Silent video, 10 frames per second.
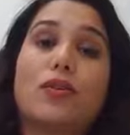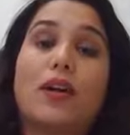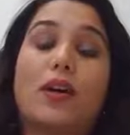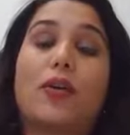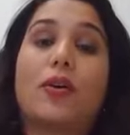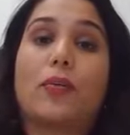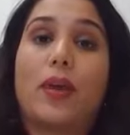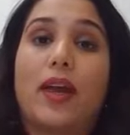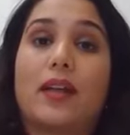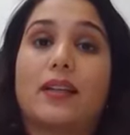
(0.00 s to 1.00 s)
are not
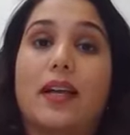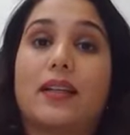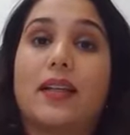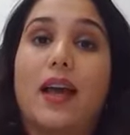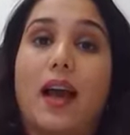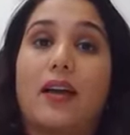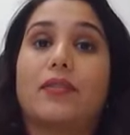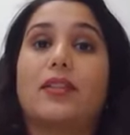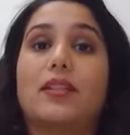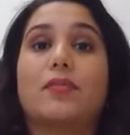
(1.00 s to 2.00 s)
aware that they have
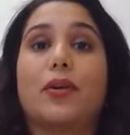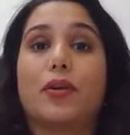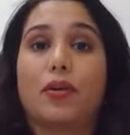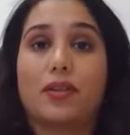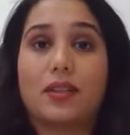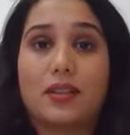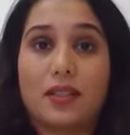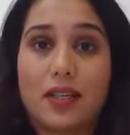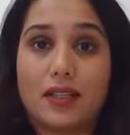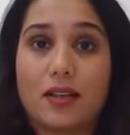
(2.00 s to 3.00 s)
this periodontal
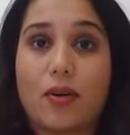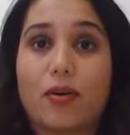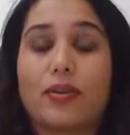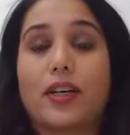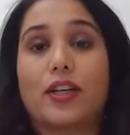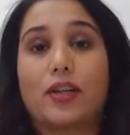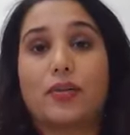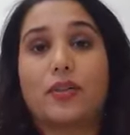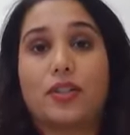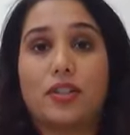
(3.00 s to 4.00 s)
disease or
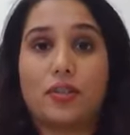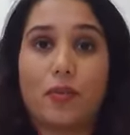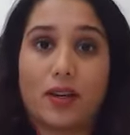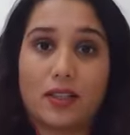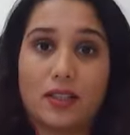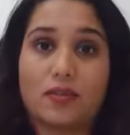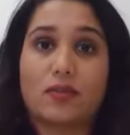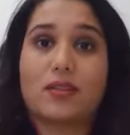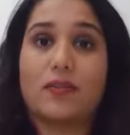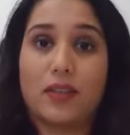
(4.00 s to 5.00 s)
acute gingivitis or
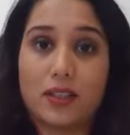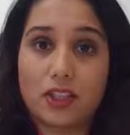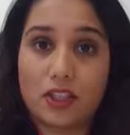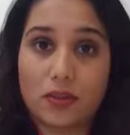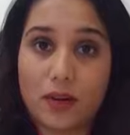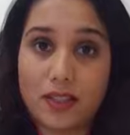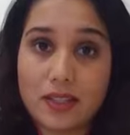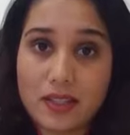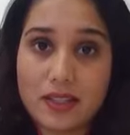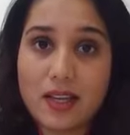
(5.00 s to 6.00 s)
severe
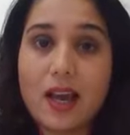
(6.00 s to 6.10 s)
gingivitis.